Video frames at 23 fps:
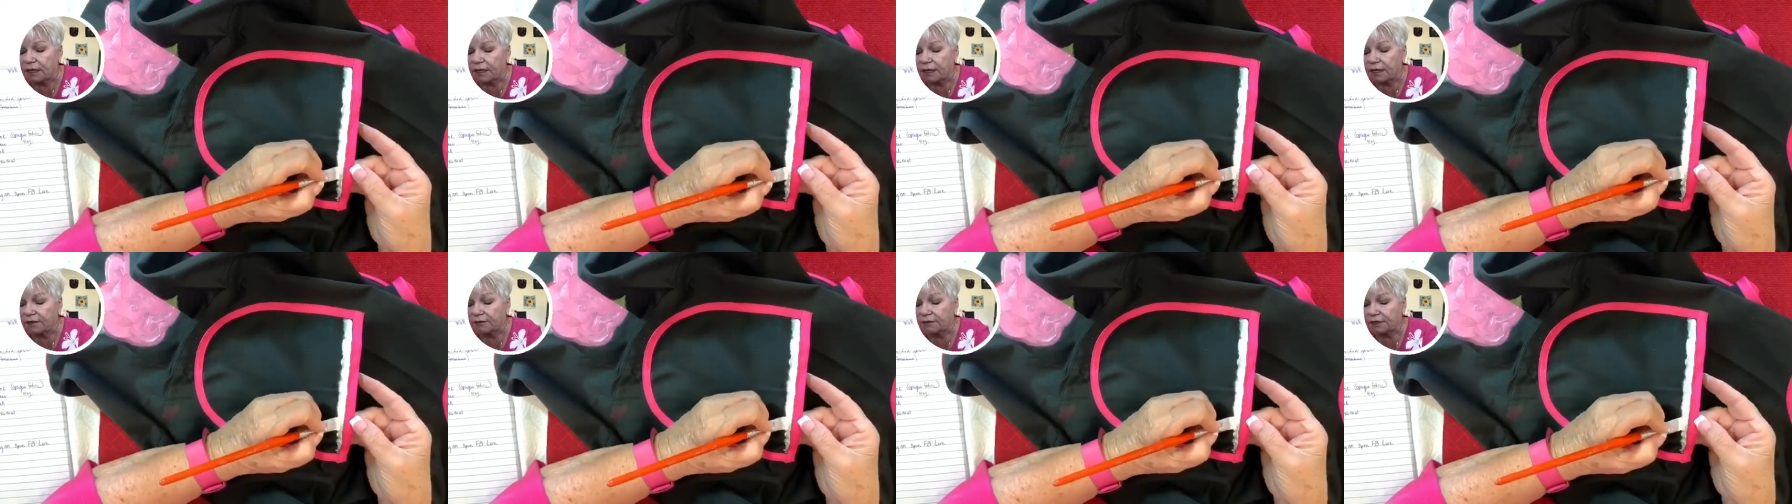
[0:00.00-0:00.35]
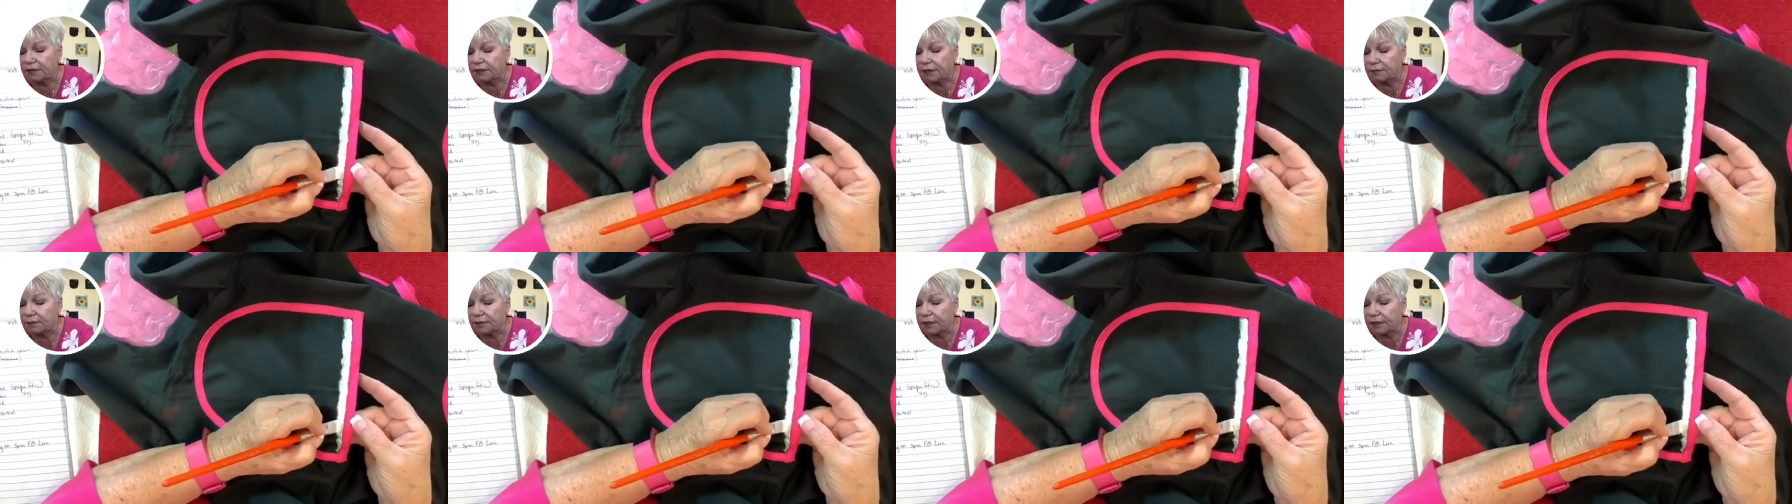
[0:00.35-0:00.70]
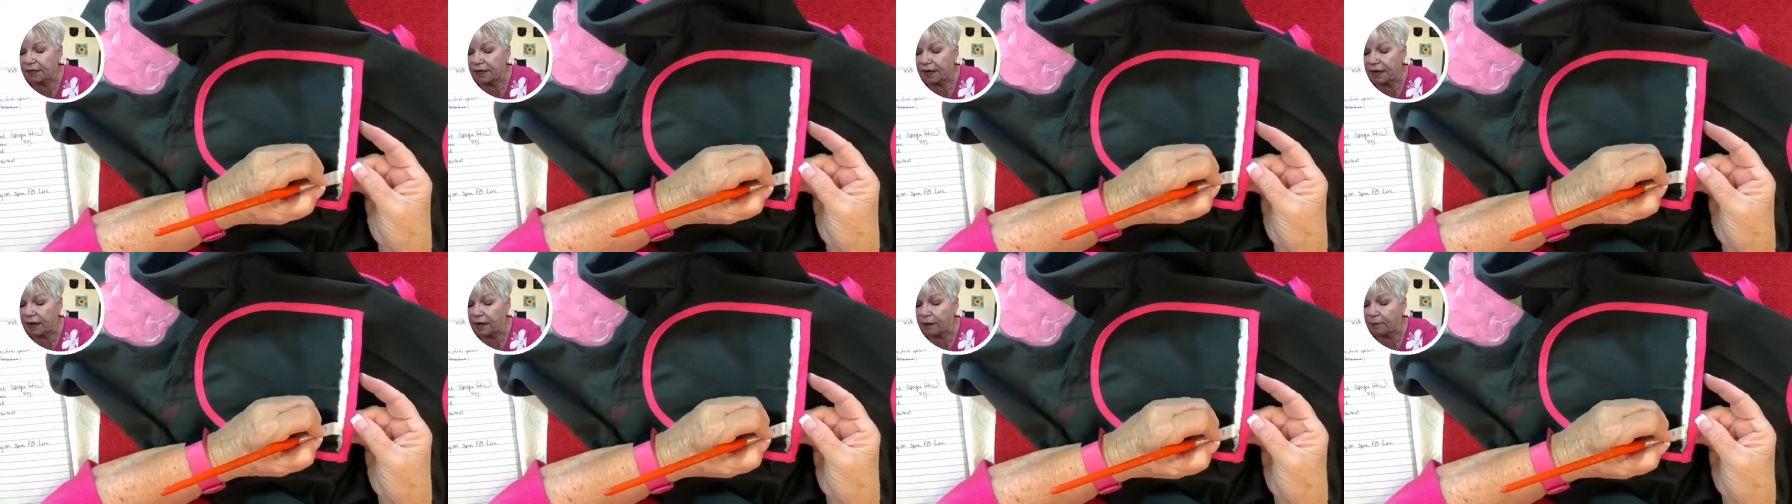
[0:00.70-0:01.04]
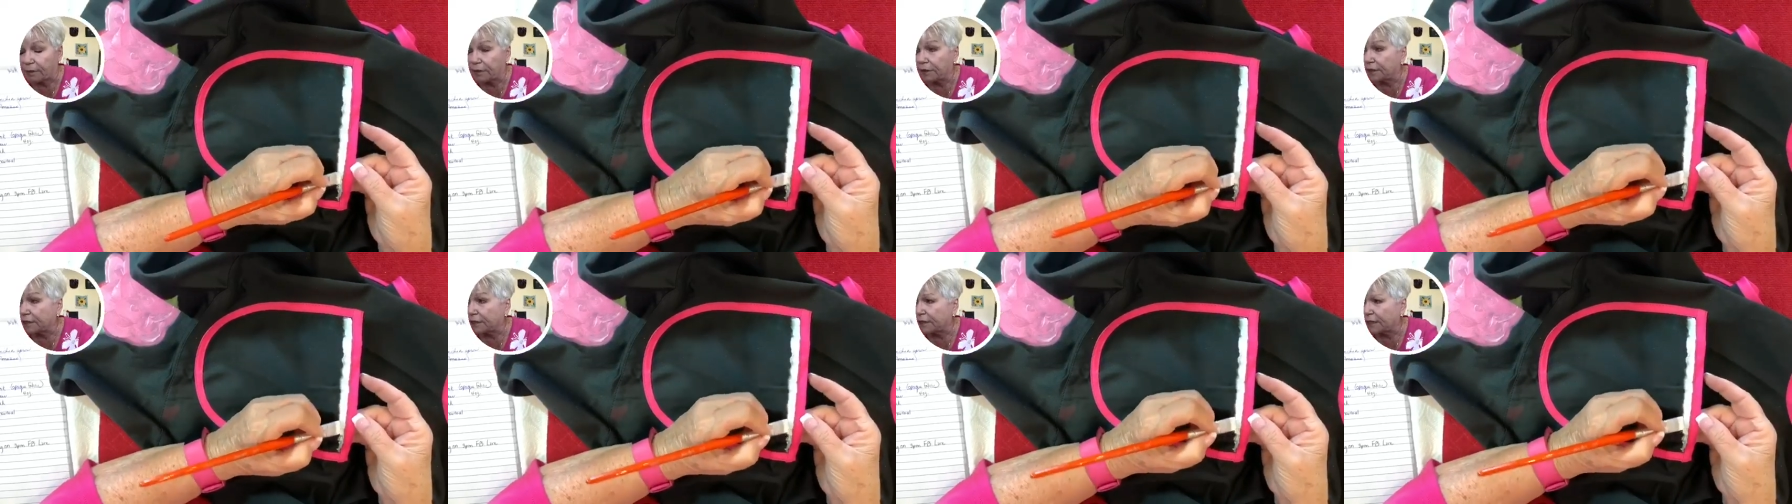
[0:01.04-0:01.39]
If something
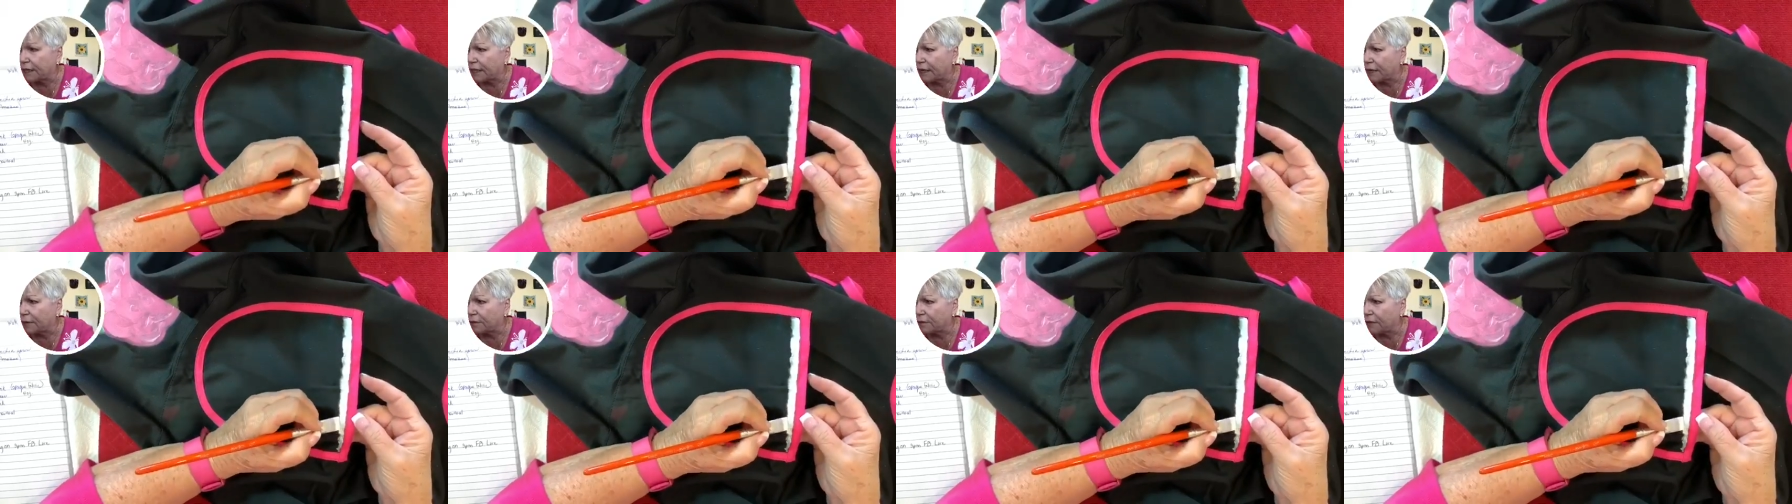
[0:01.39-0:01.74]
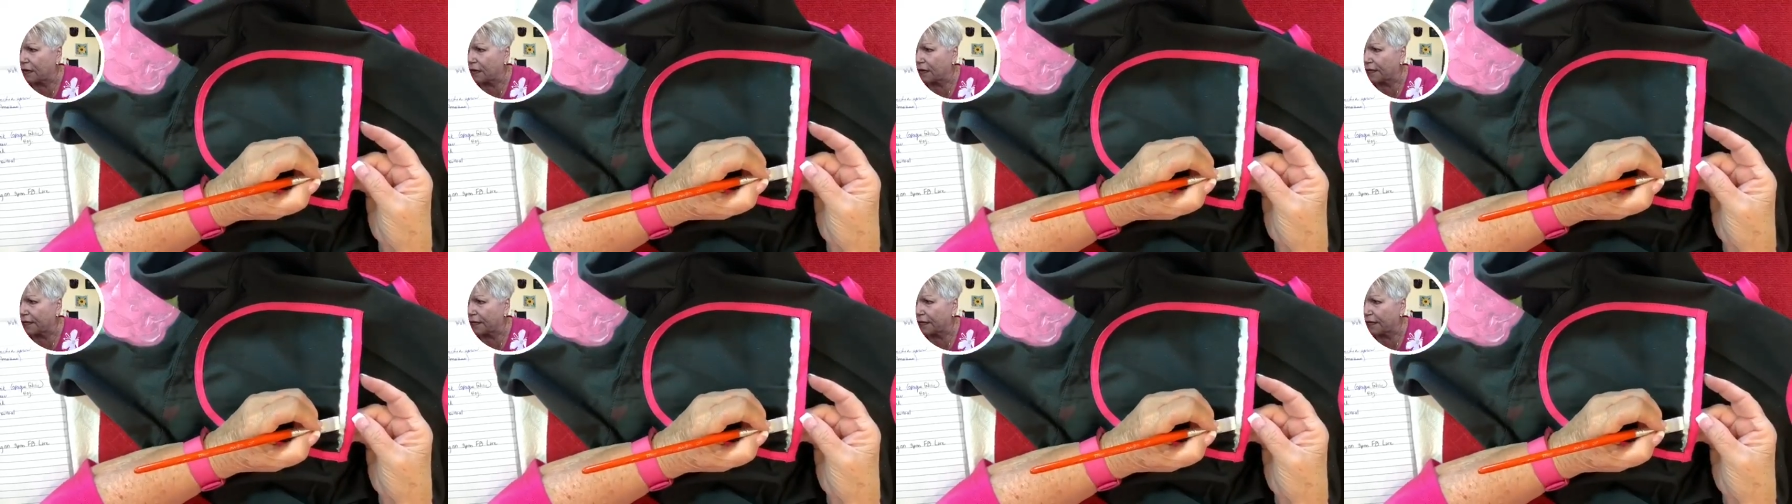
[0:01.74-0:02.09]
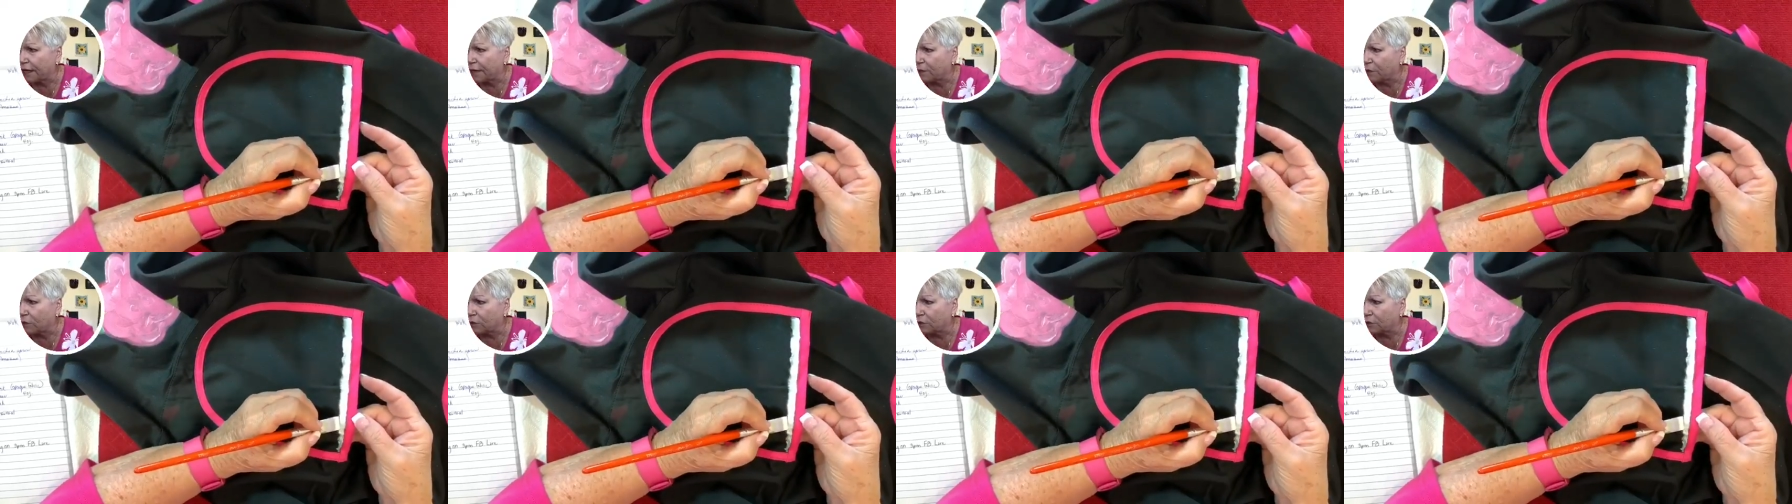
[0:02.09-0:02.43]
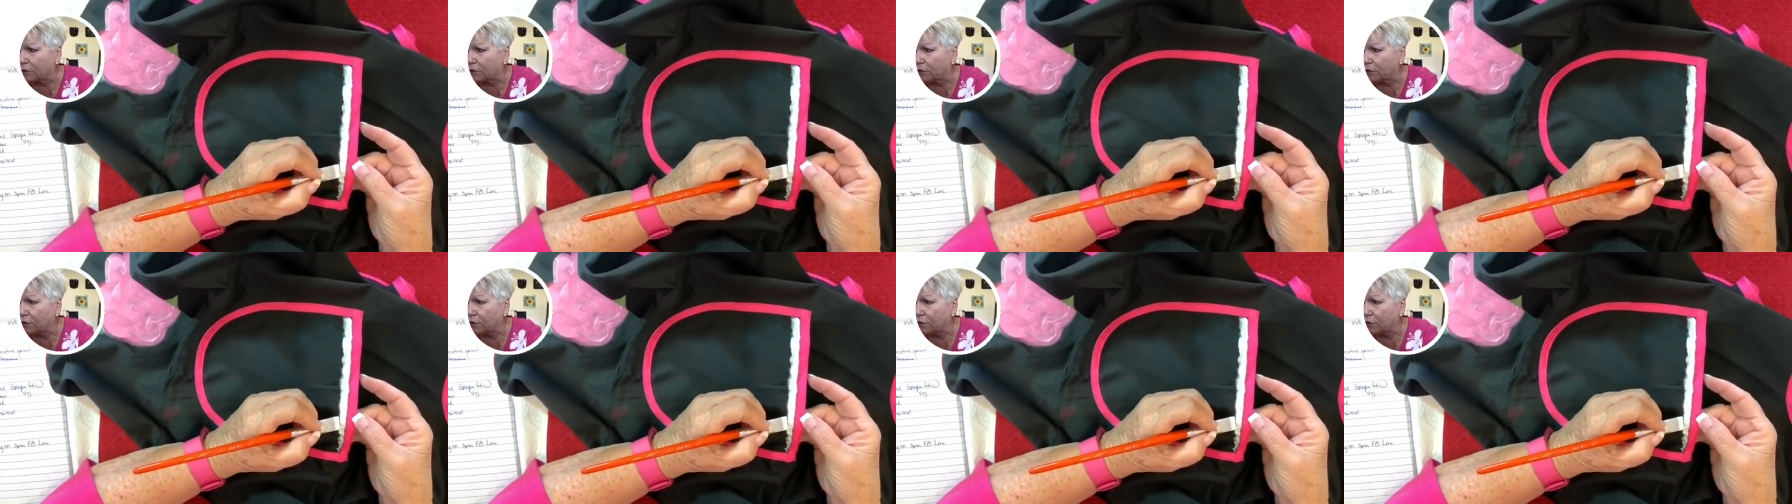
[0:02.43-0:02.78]
happens and I'm not able
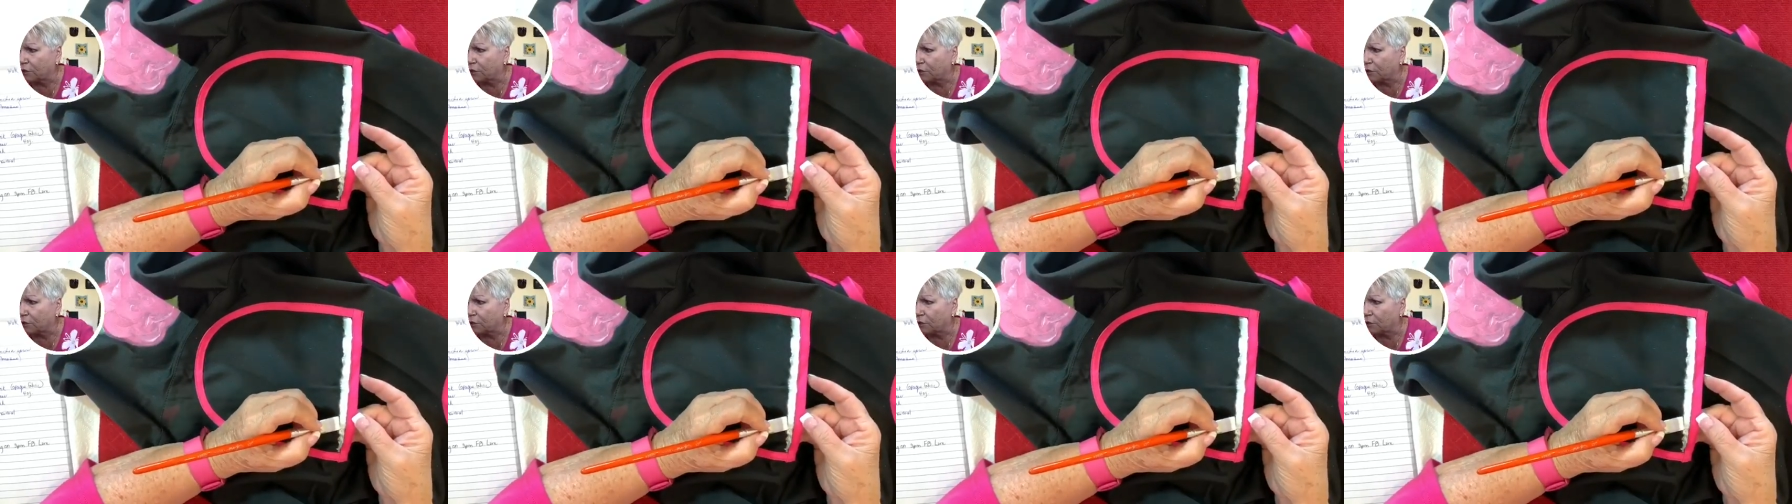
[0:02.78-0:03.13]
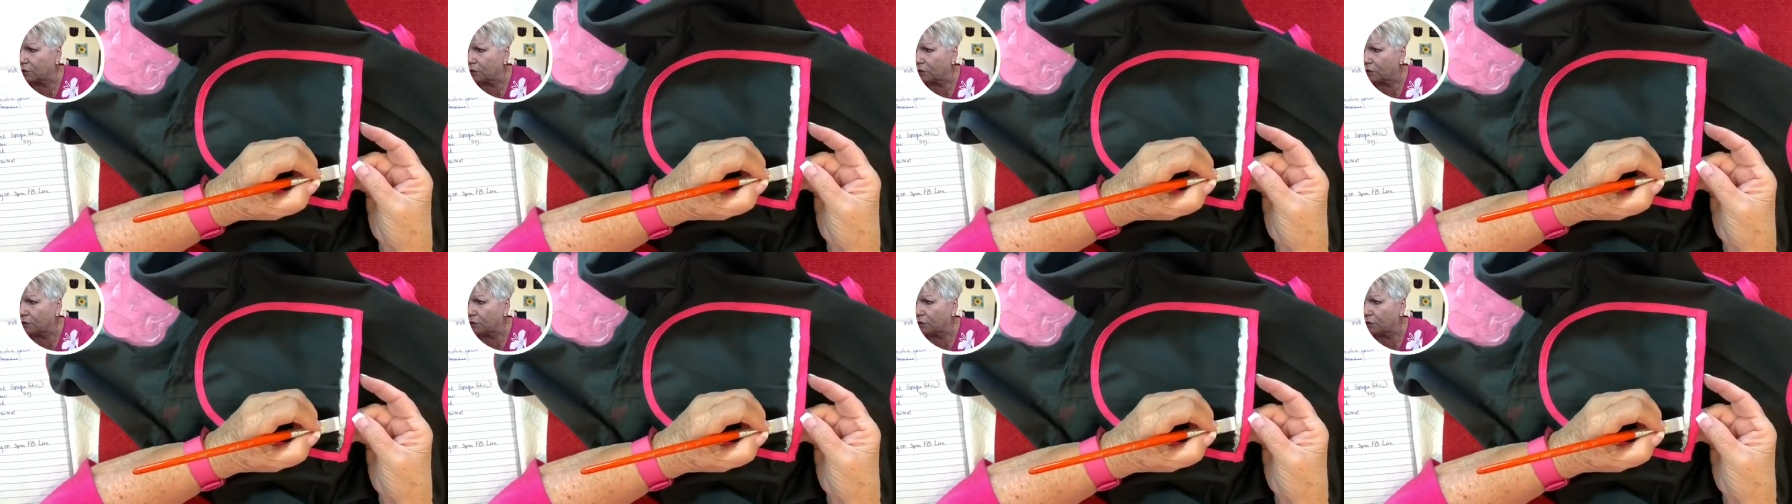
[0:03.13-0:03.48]
to